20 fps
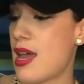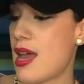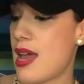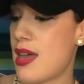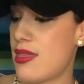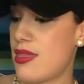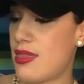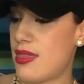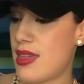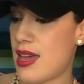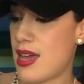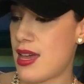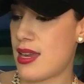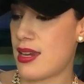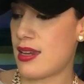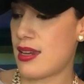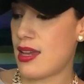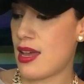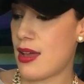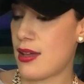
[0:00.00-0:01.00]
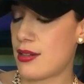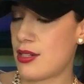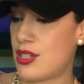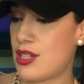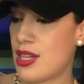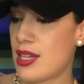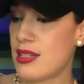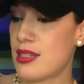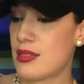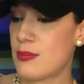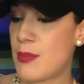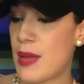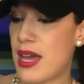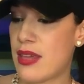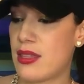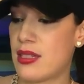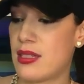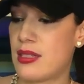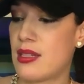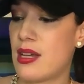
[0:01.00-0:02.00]
And then just
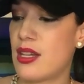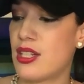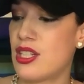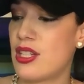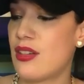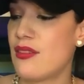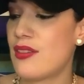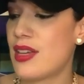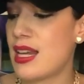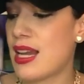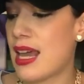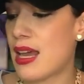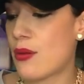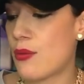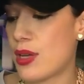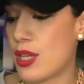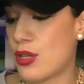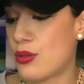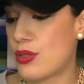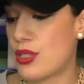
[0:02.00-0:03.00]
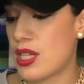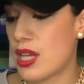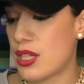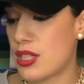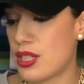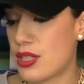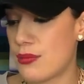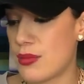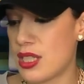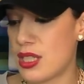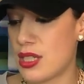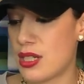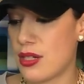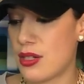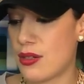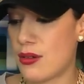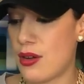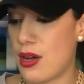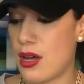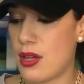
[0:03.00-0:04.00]
by the touch of it, like when you touch the
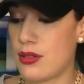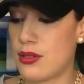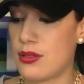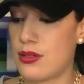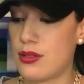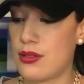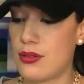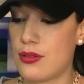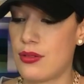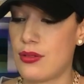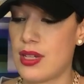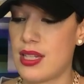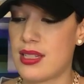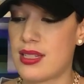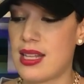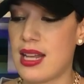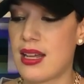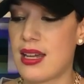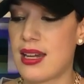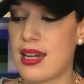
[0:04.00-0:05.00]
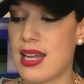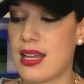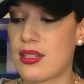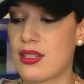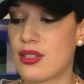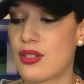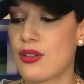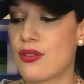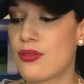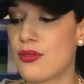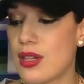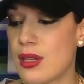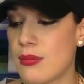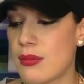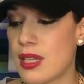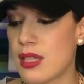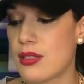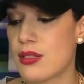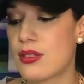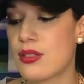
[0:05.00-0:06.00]
material on the shoe, it's like a nice
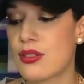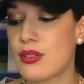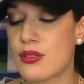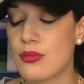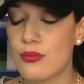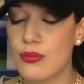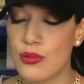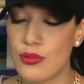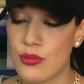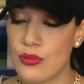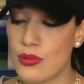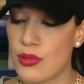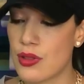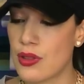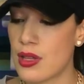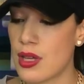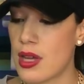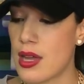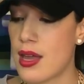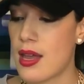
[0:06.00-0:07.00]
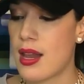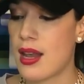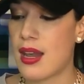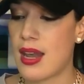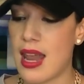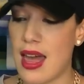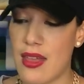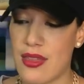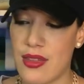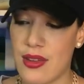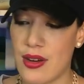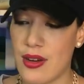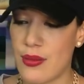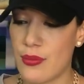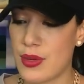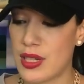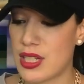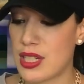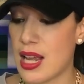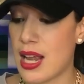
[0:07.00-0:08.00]
creamy, smooth
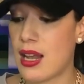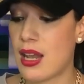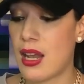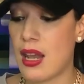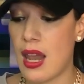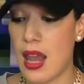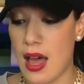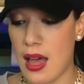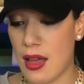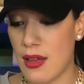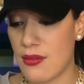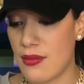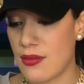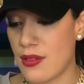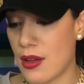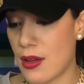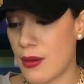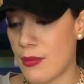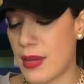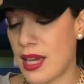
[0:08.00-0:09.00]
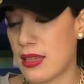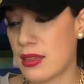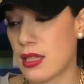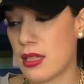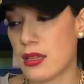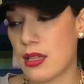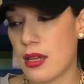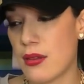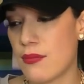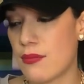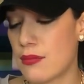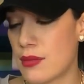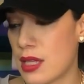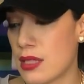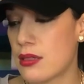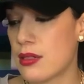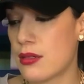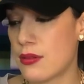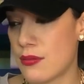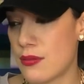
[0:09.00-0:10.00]
leather, which I love. Um, I think they,
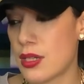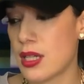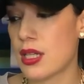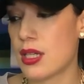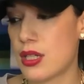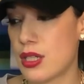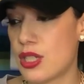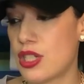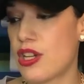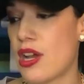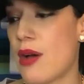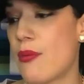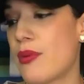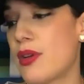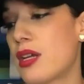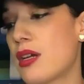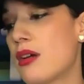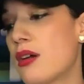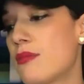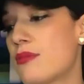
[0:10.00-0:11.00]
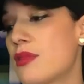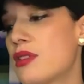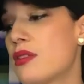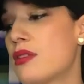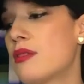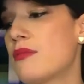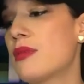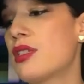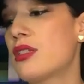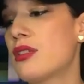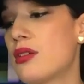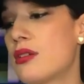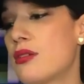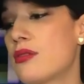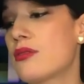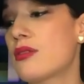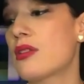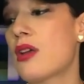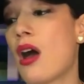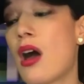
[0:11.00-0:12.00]
they did a really good job when it comes to the
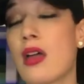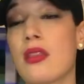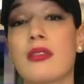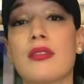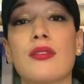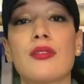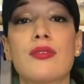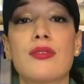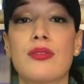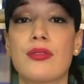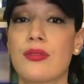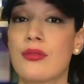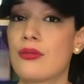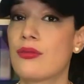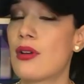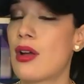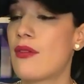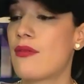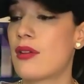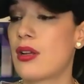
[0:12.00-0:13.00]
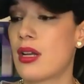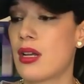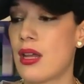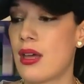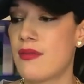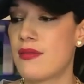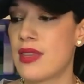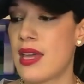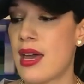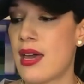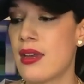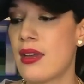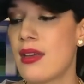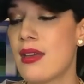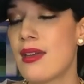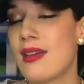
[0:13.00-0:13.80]
materials on the shoe. I really love that.